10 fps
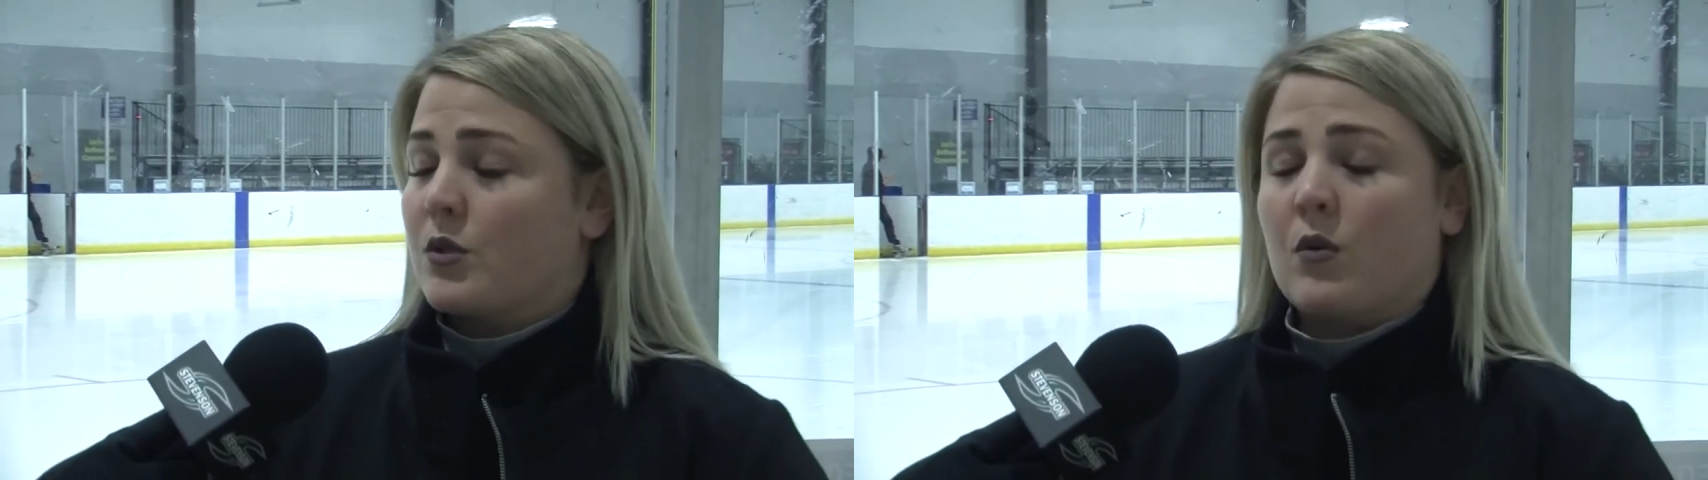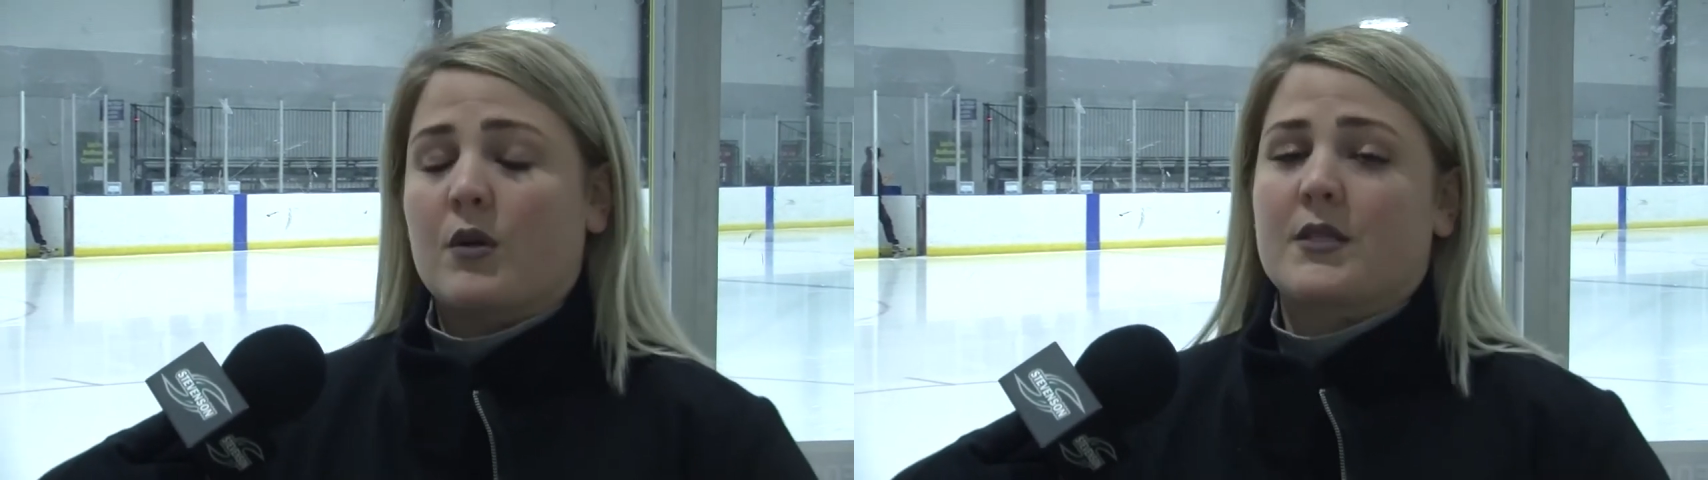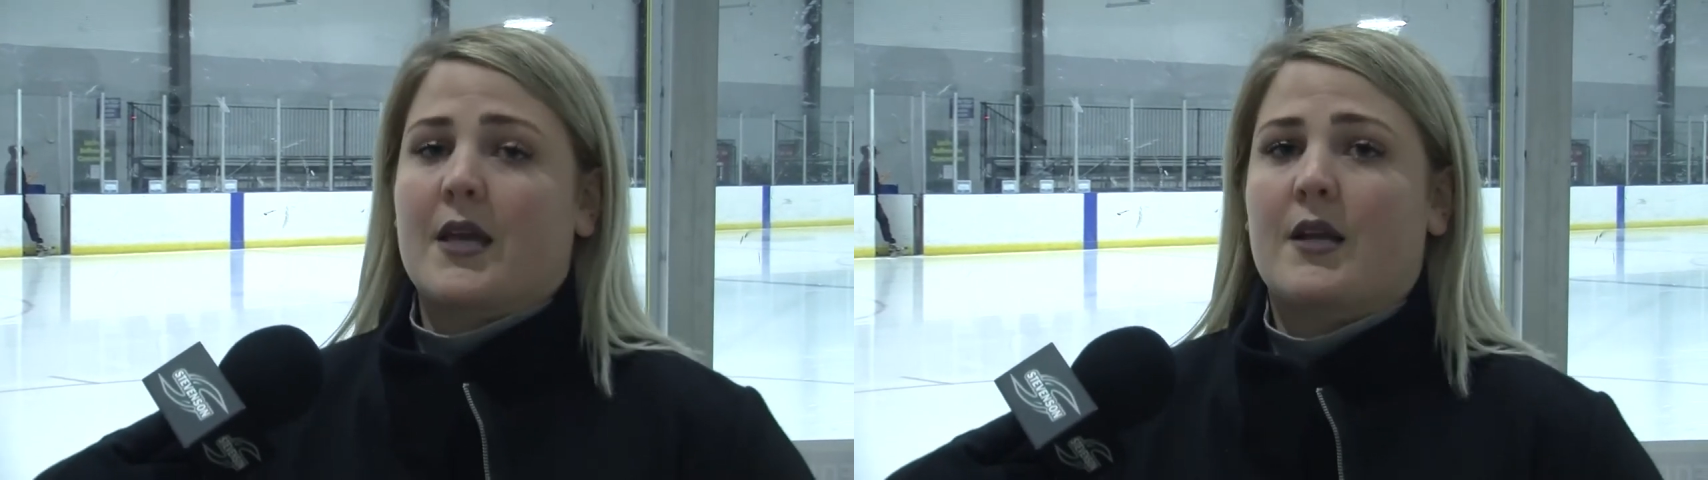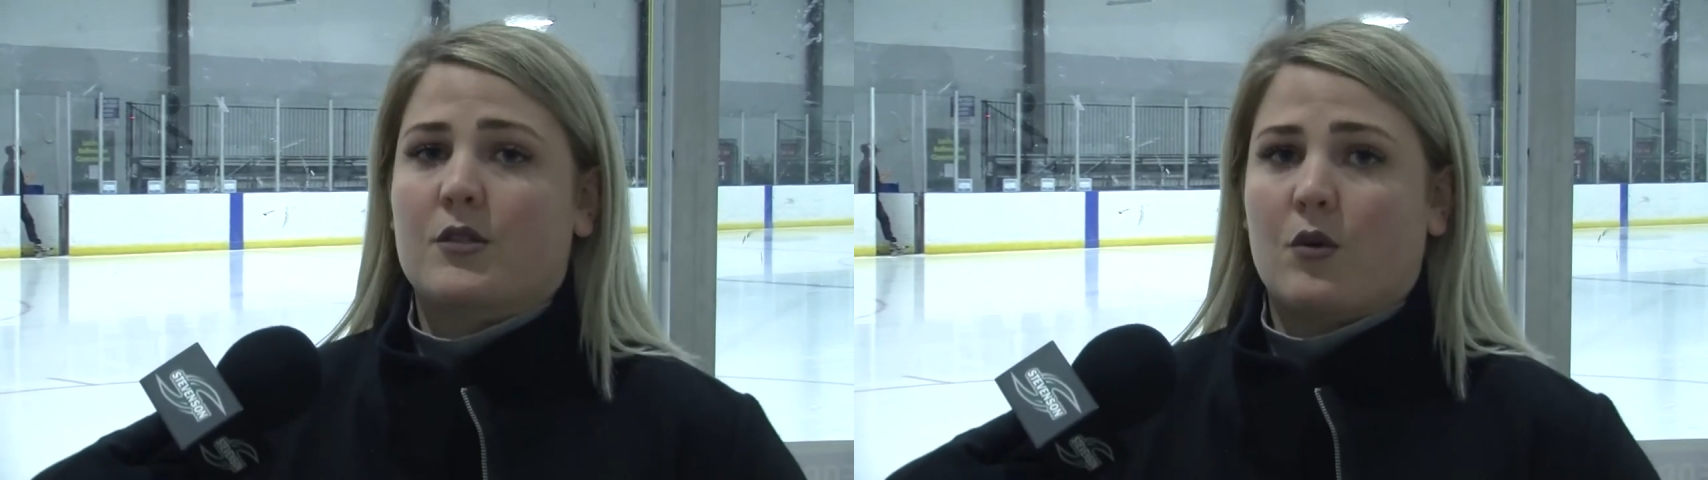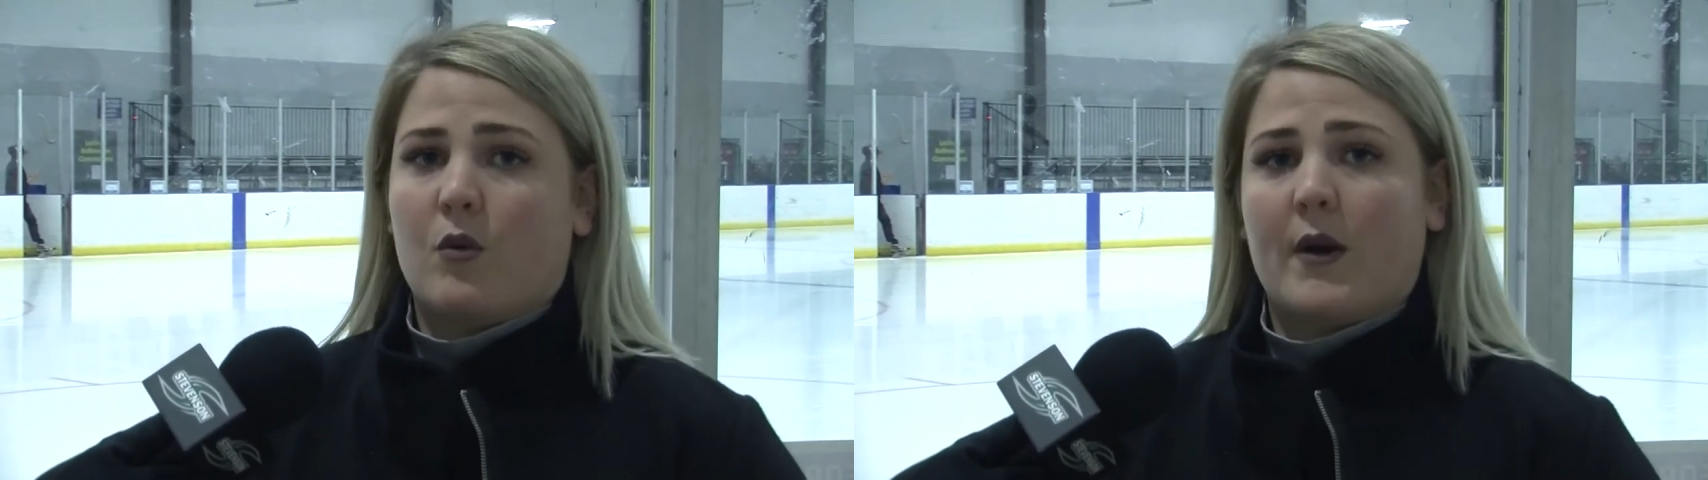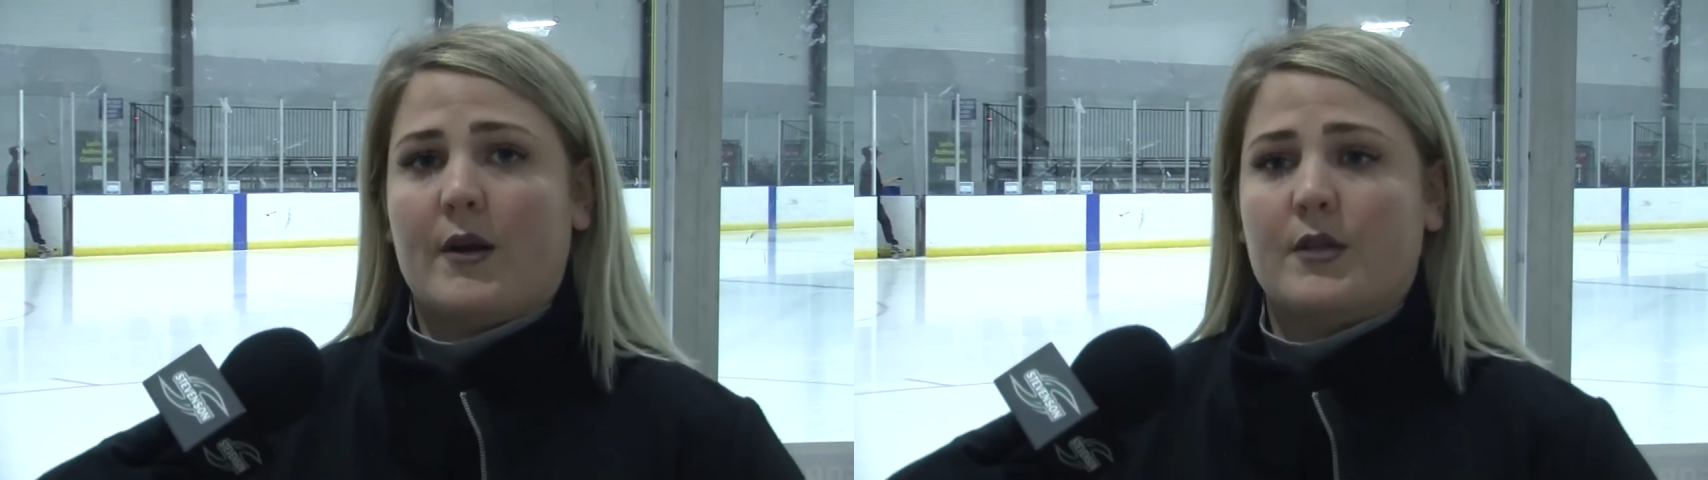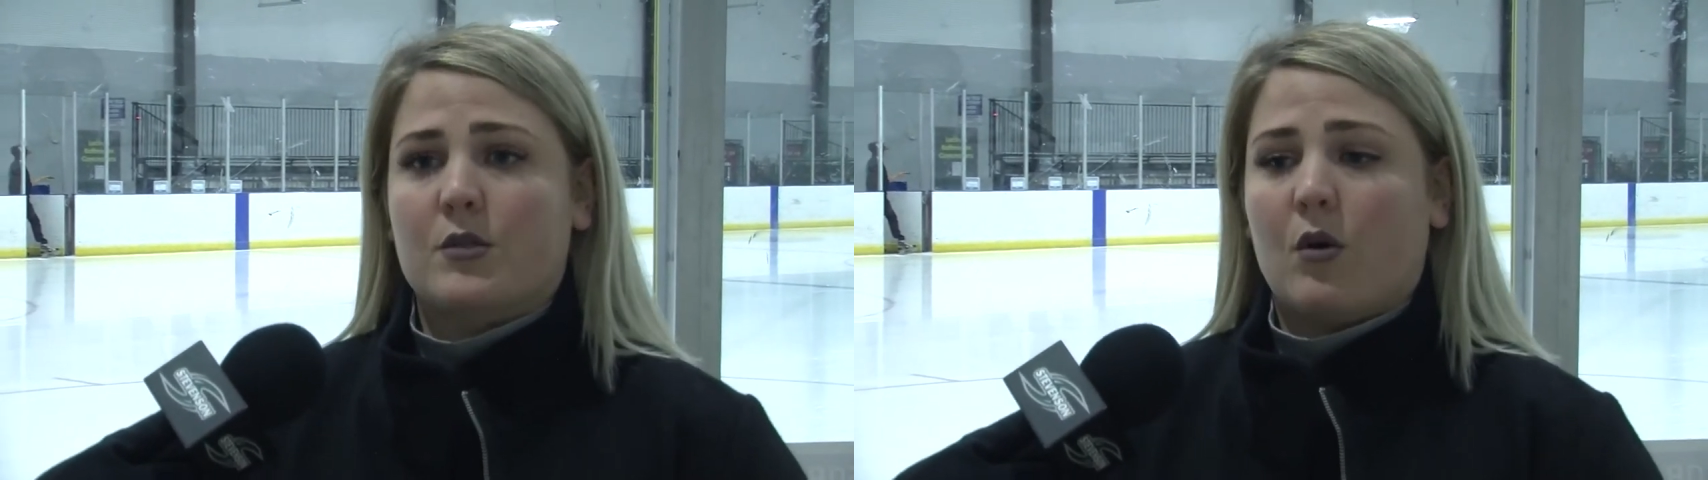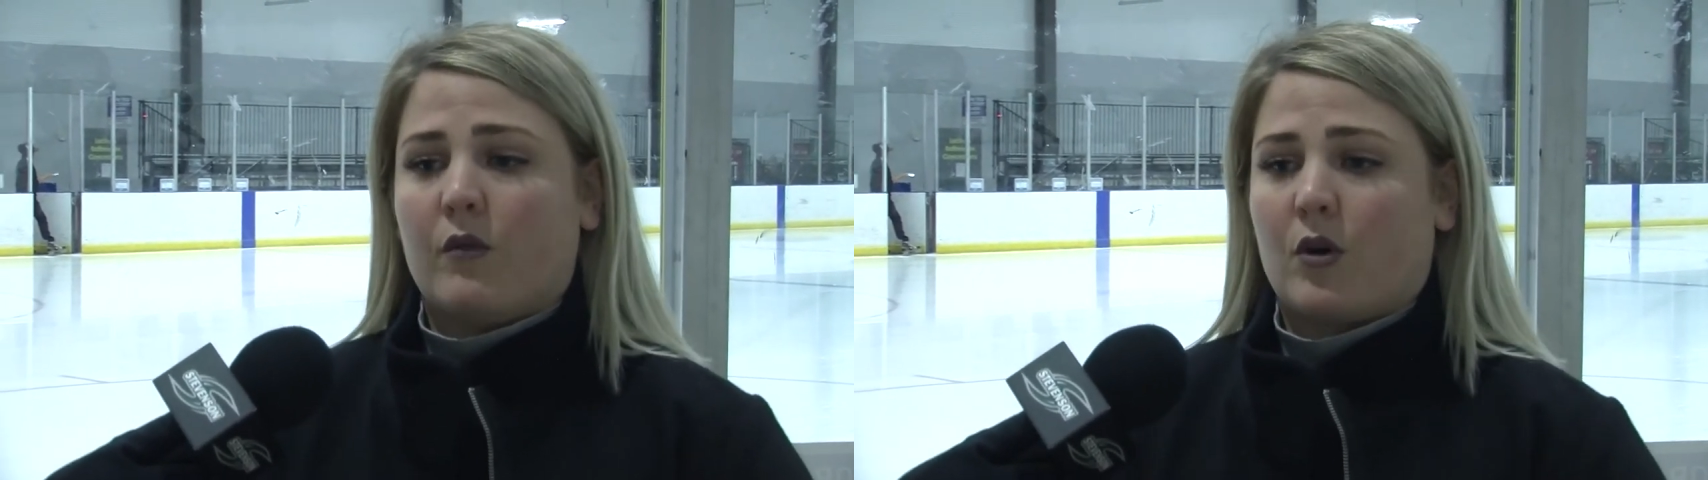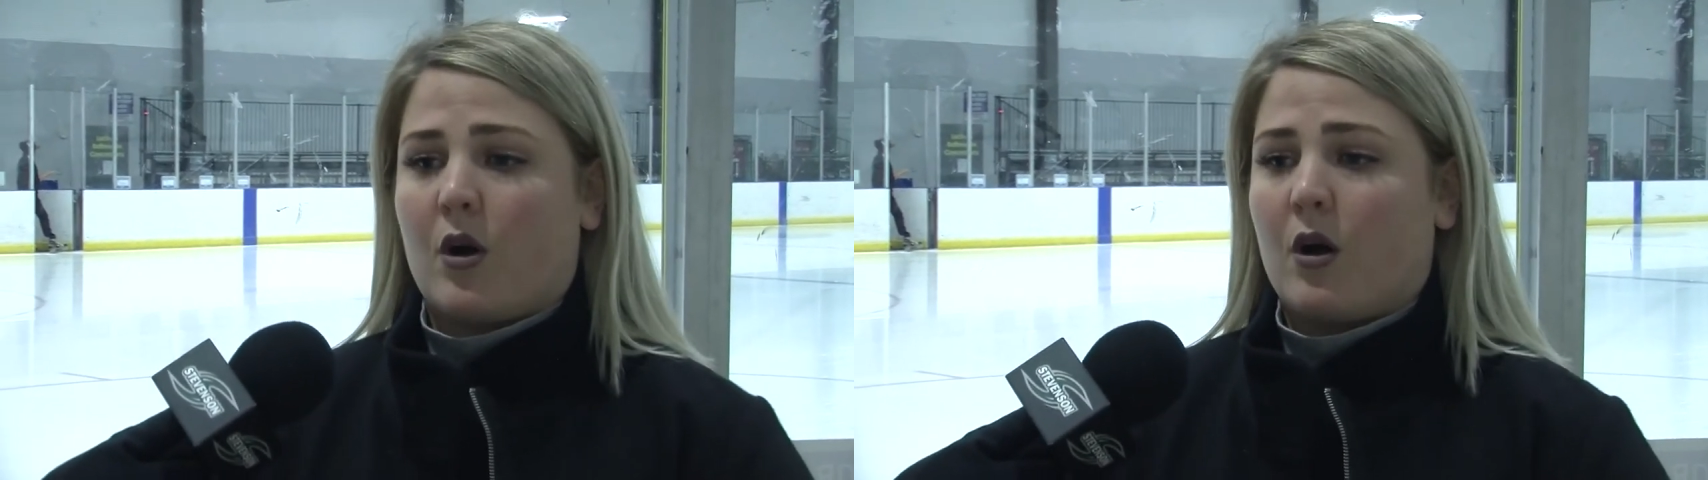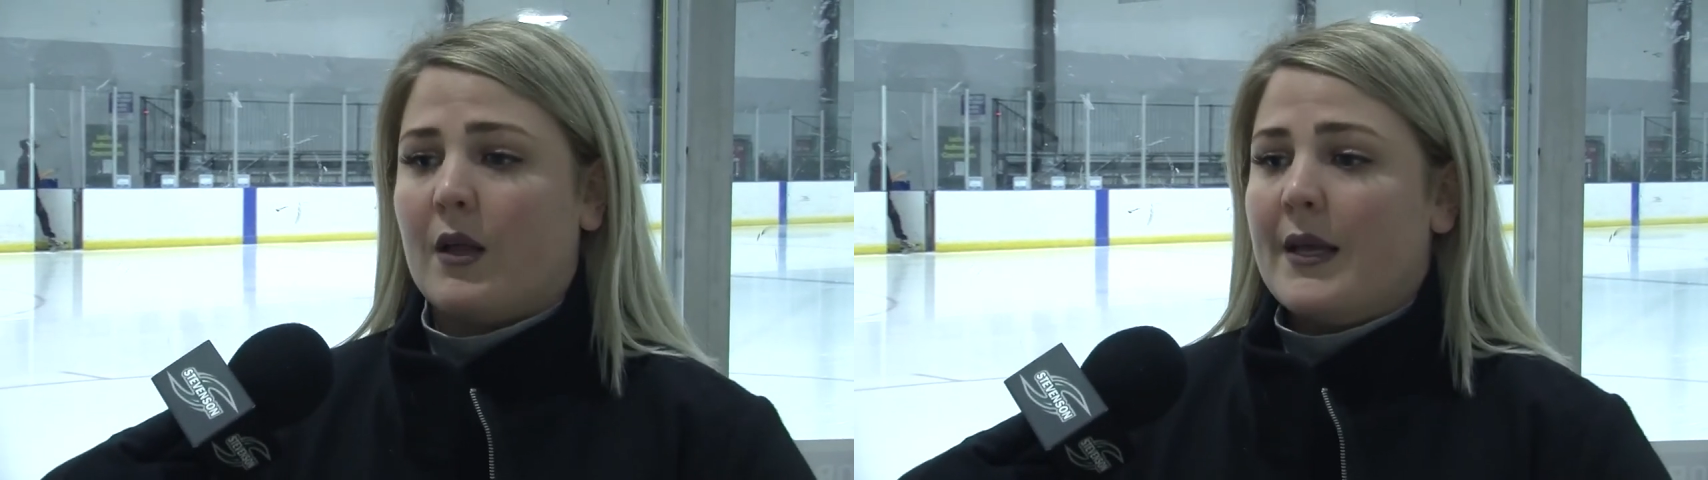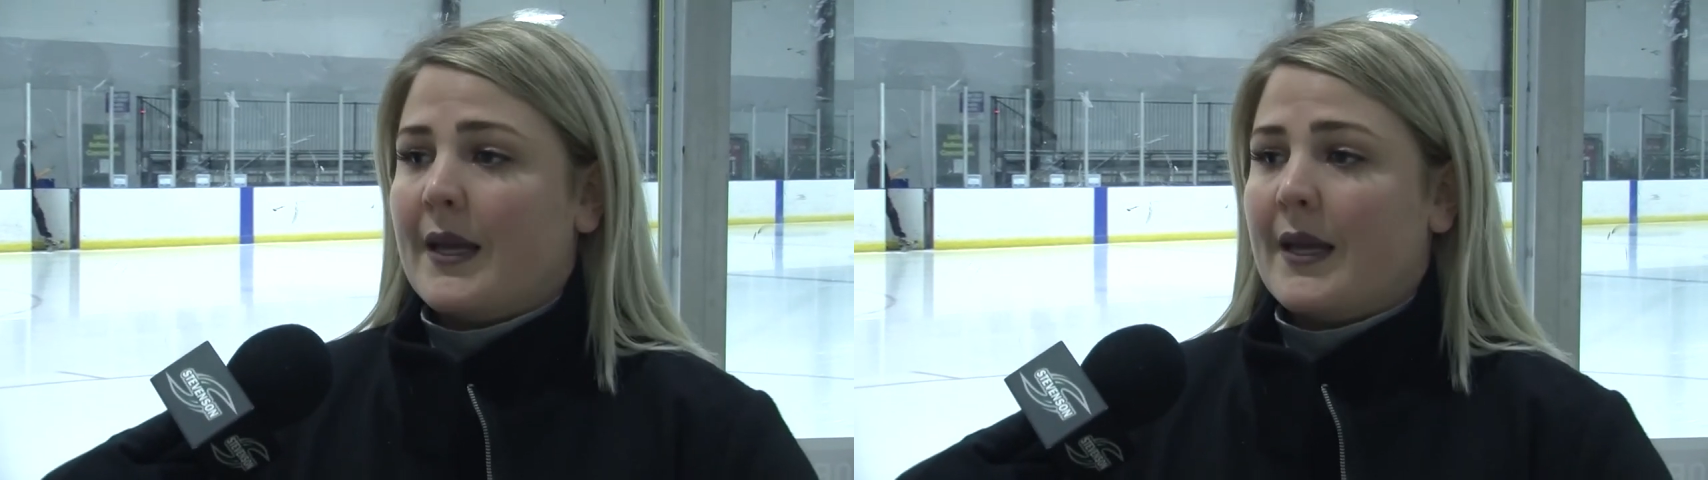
towards cancer awareness overall.